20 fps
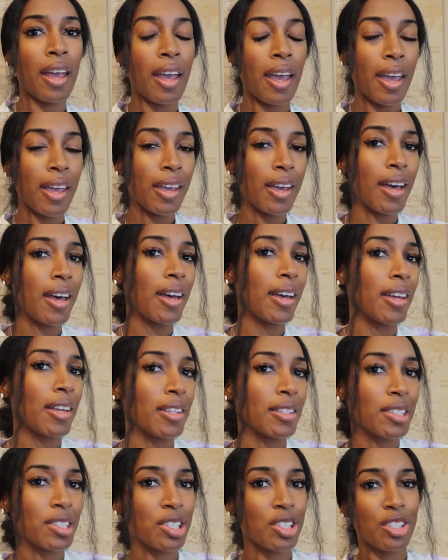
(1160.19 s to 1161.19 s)
Hey
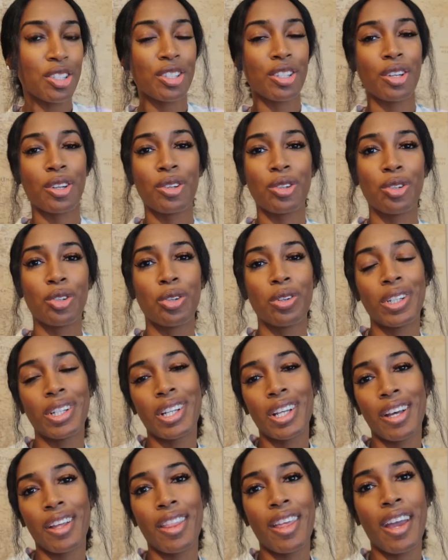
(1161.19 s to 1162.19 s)
guys, so
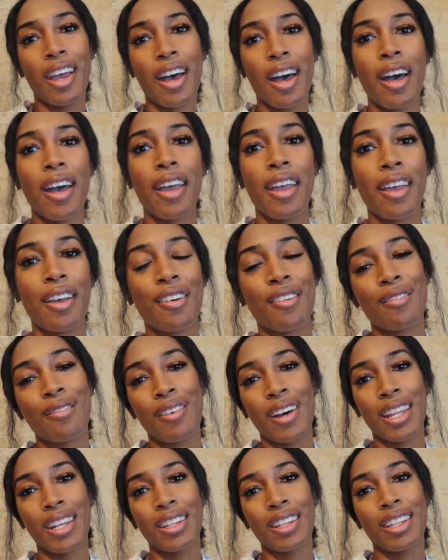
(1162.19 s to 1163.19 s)
now that I have
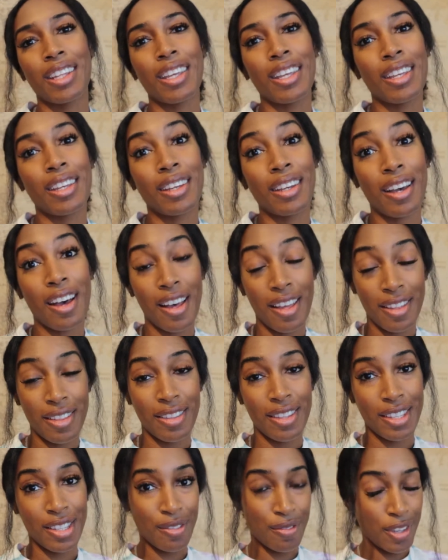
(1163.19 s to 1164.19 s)
finally
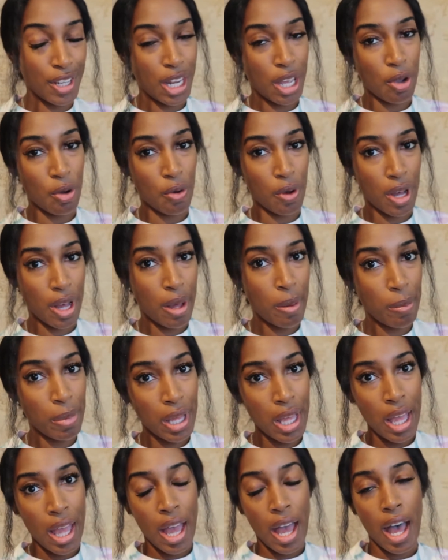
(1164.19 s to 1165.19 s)
gotten this video up,
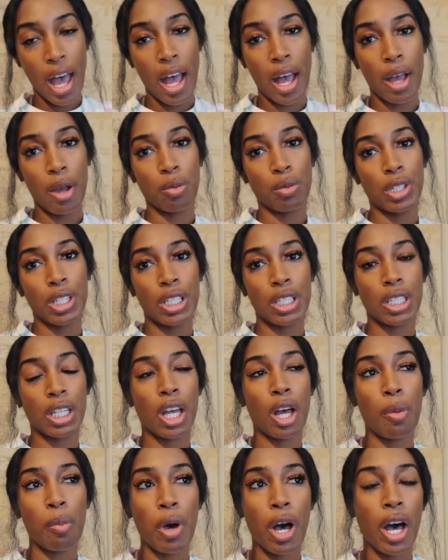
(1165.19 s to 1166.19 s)
I wanted to
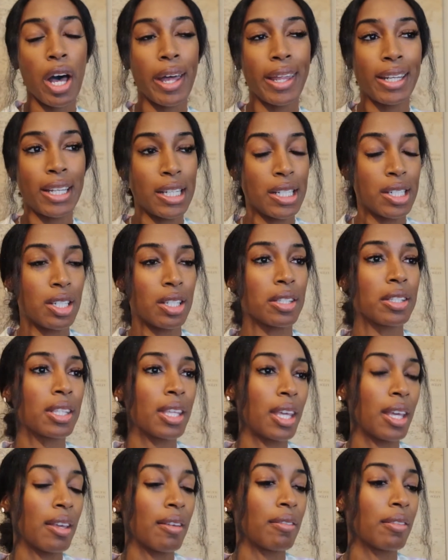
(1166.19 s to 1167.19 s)
come on and just
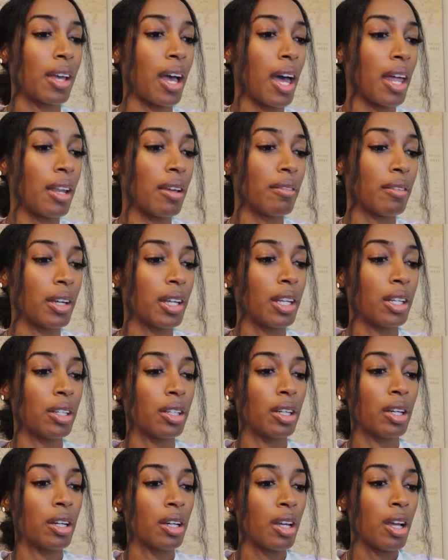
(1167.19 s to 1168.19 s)
give kind of
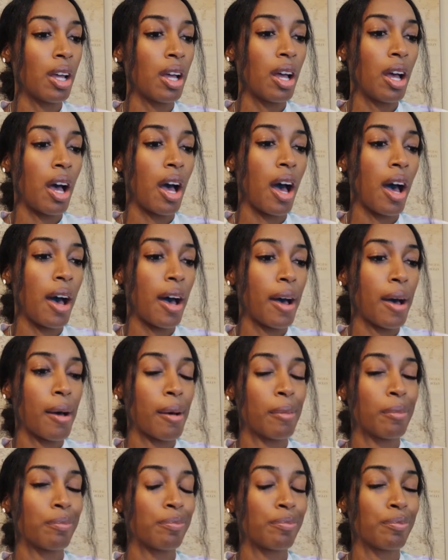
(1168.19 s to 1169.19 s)
an
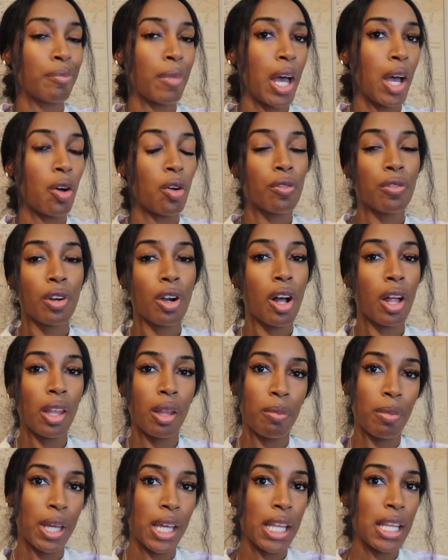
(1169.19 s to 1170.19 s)
my overall
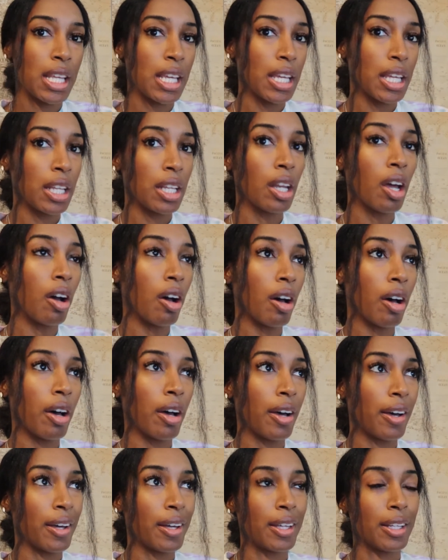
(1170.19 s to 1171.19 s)
opinion
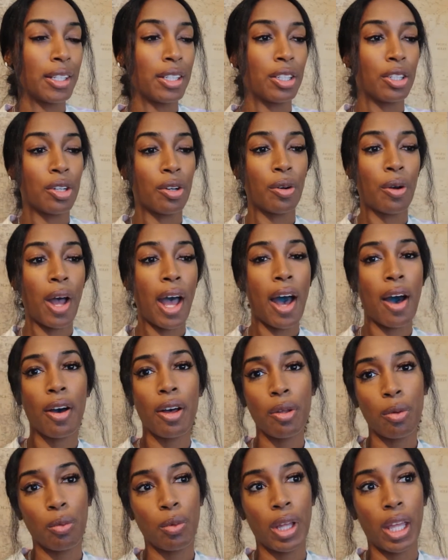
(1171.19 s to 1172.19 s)
on, you know,
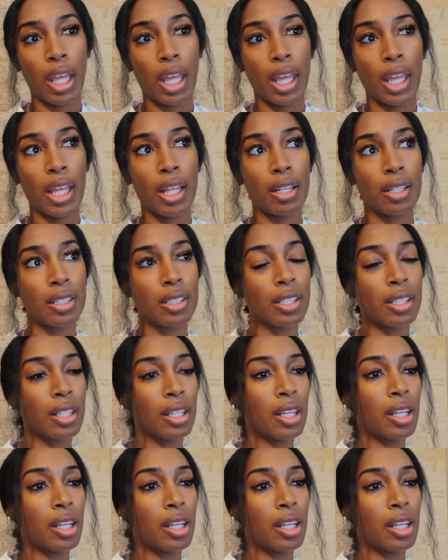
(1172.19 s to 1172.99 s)
how it went,